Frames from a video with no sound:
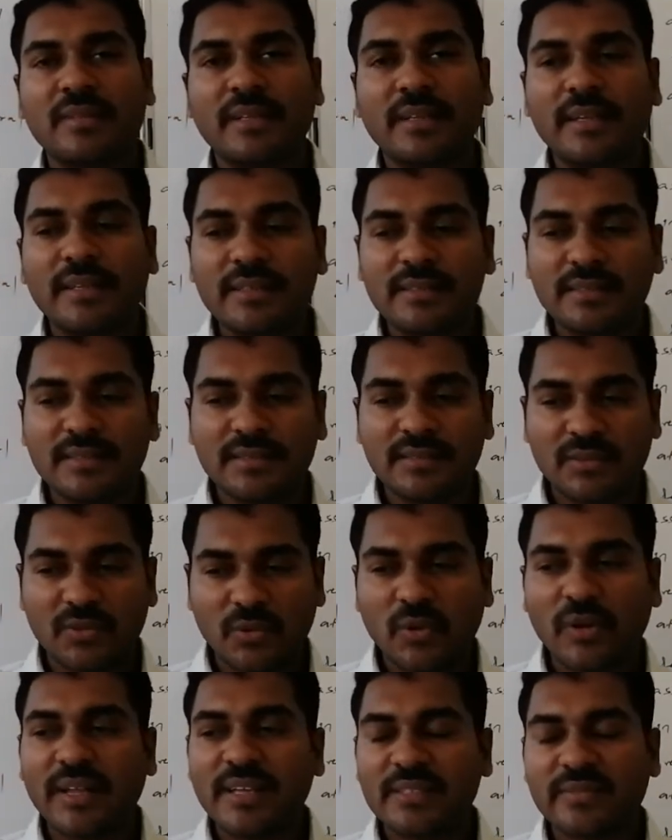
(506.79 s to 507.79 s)
is
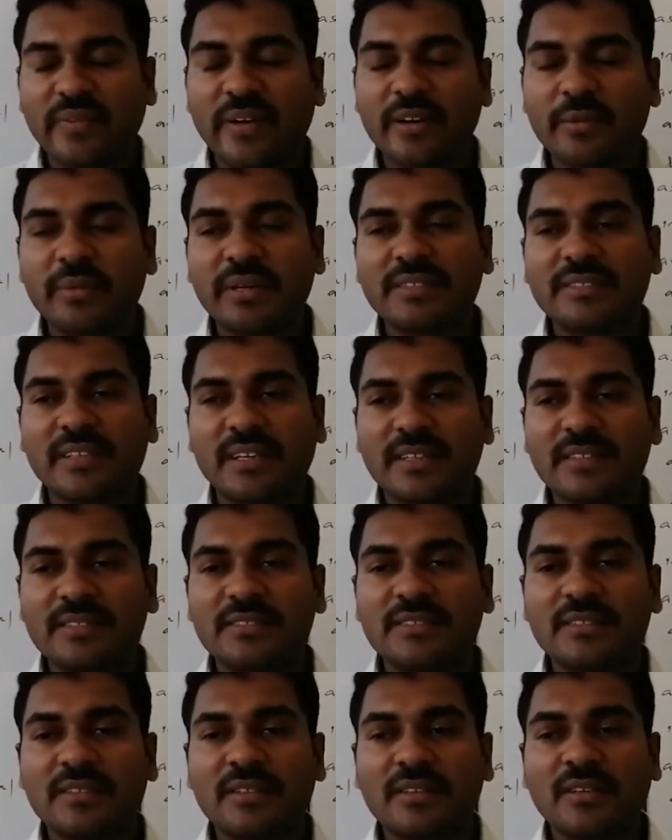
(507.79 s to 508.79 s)
known as formal charge.